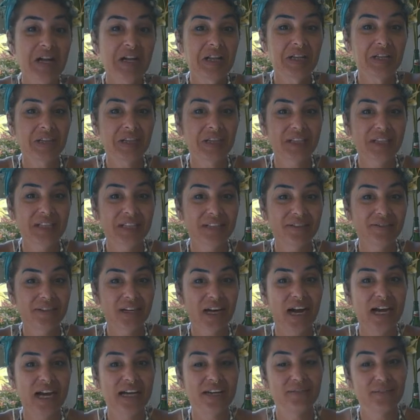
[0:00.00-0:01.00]
live
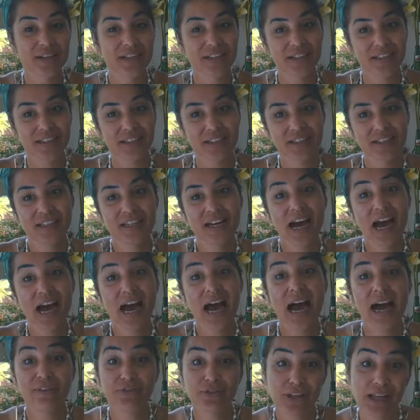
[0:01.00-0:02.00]
kind of in a
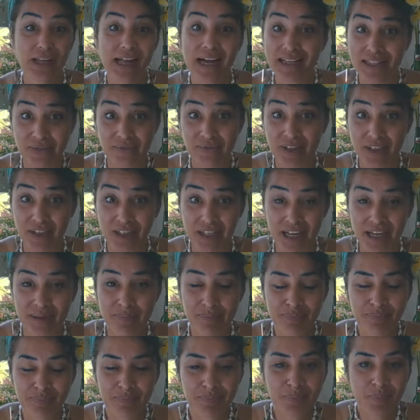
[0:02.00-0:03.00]
half-glass villa.
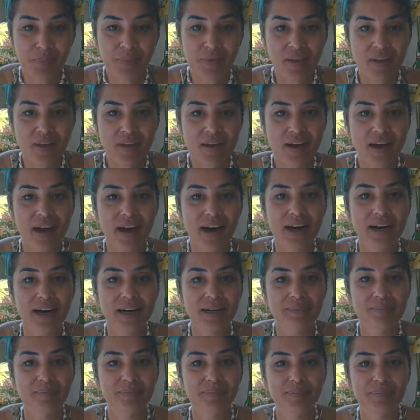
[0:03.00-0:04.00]

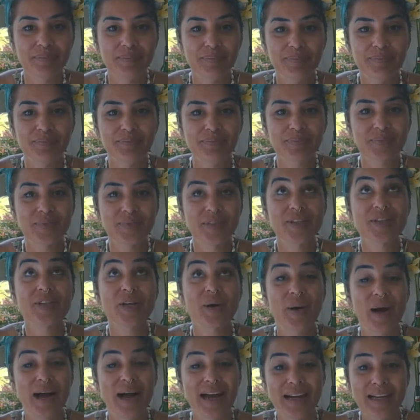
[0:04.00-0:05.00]

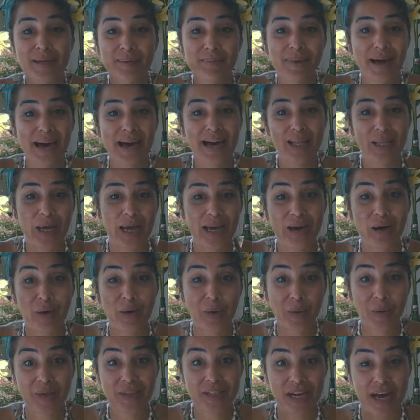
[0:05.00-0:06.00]
So I combat light
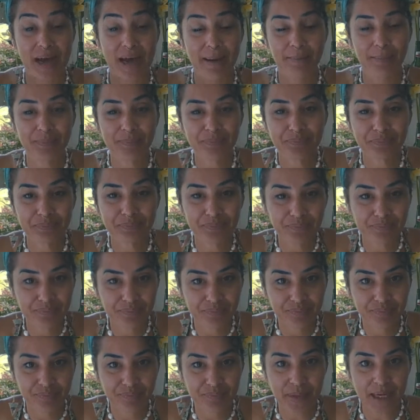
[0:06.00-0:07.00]
all the time.
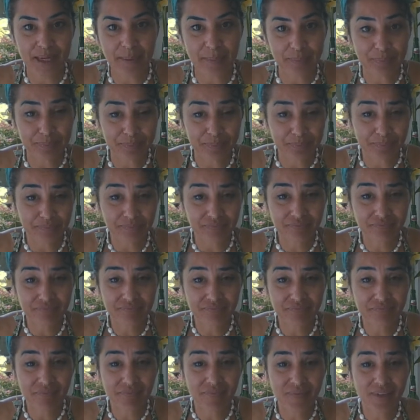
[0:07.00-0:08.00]
But
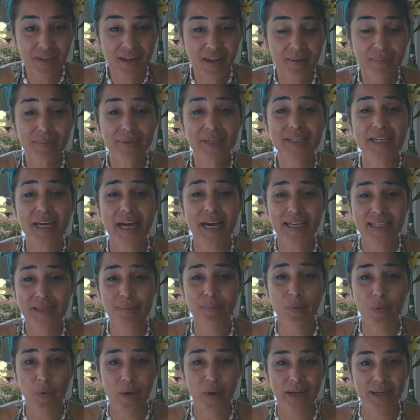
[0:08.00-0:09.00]
beside the
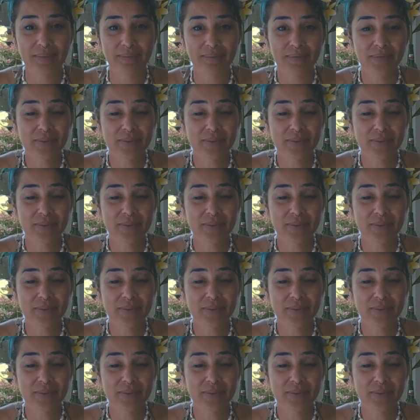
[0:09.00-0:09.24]
point.